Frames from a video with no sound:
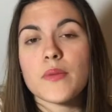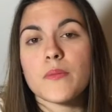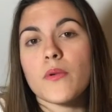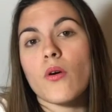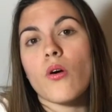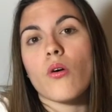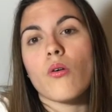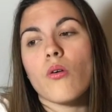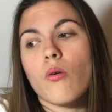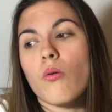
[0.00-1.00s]

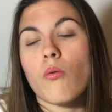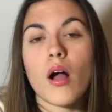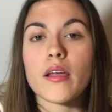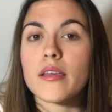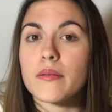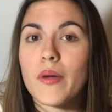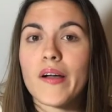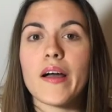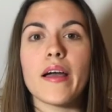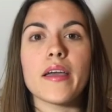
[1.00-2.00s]
people walking
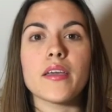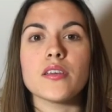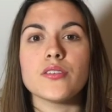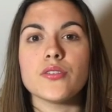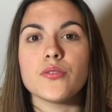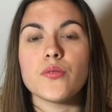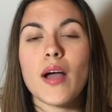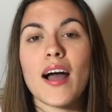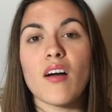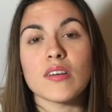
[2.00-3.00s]
by. You
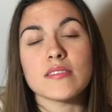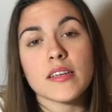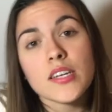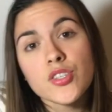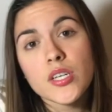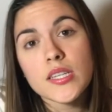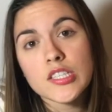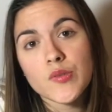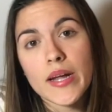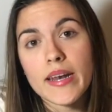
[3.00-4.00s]
have a technician
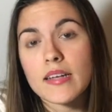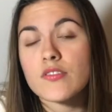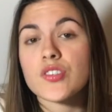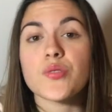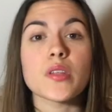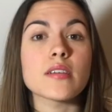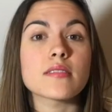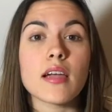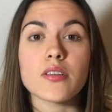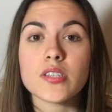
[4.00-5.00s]
that's right next to you the
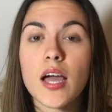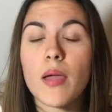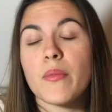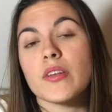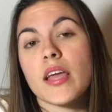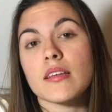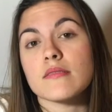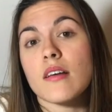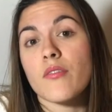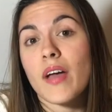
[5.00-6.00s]
entire time in
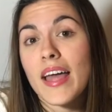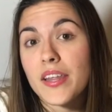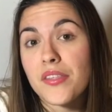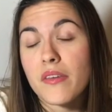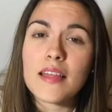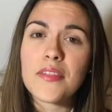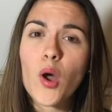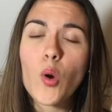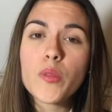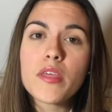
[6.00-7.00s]
case of anything. The
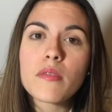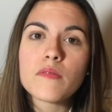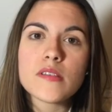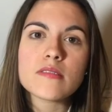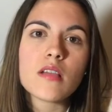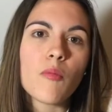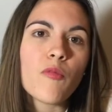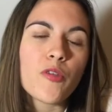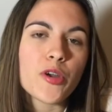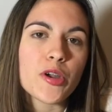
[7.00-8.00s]
only
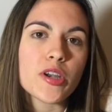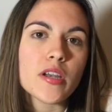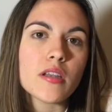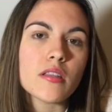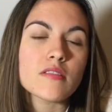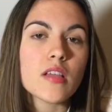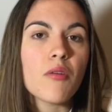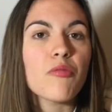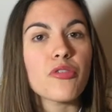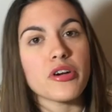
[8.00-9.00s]

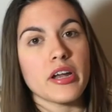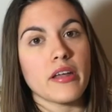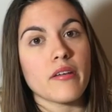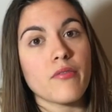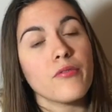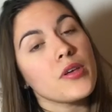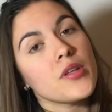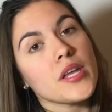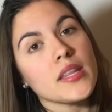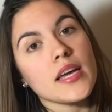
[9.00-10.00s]
discomforting
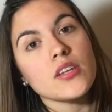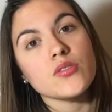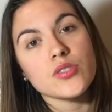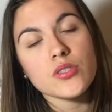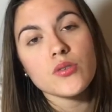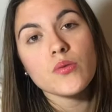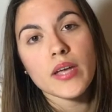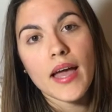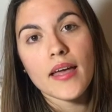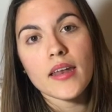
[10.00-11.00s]
feeling that you do
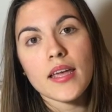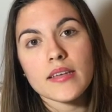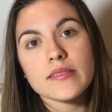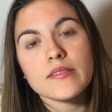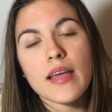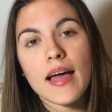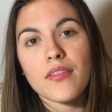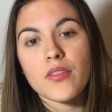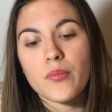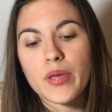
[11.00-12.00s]
get is
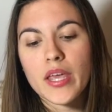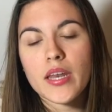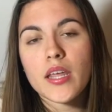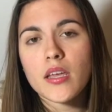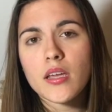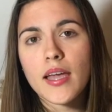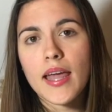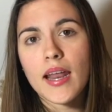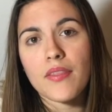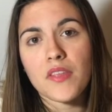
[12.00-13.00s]
at the beginning
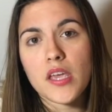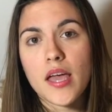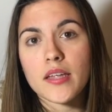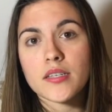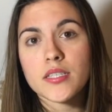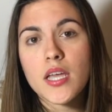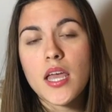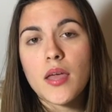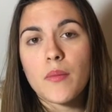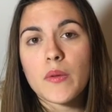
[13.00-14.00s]
and at the end,
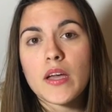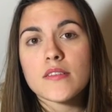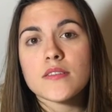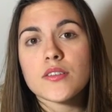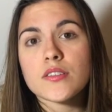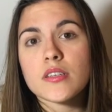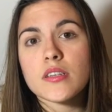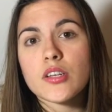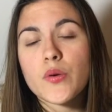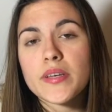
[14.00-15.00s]
because there's an
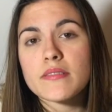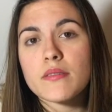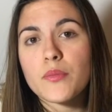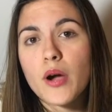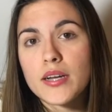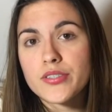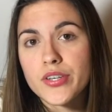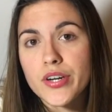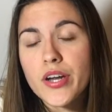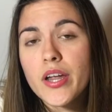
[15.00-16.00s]
increase in
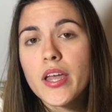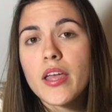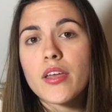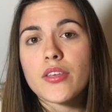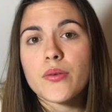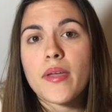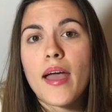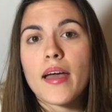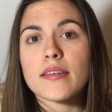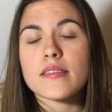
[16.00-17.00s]
pressure. You
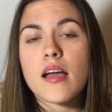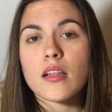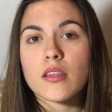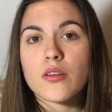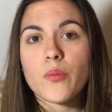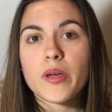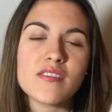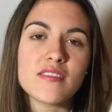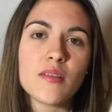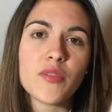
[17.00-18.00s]
get a little
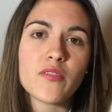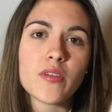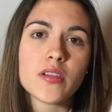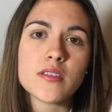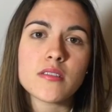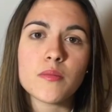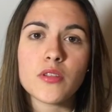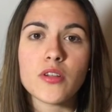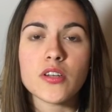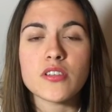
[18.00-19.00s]
bit of something very
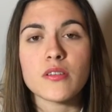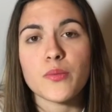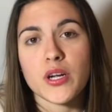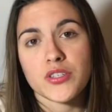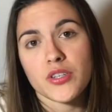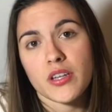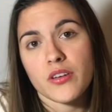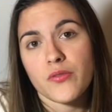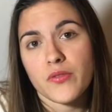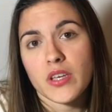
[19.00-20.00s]
similar to the pressure that
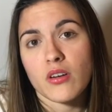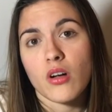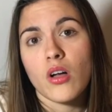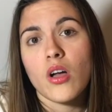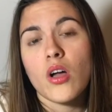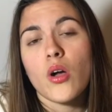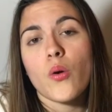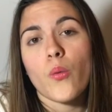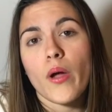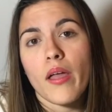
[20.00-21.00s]
you feel
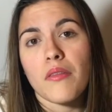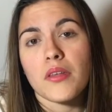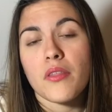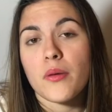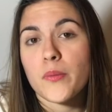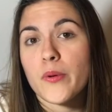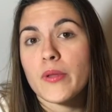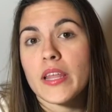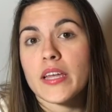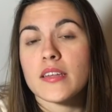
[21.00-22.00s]
when the
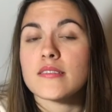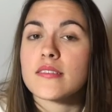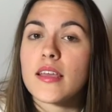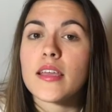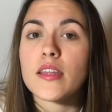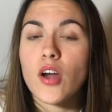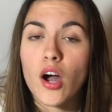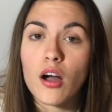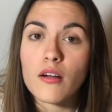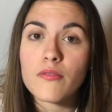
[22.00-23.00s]
plane is taken
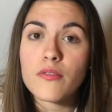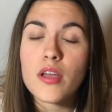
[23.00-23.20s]
off.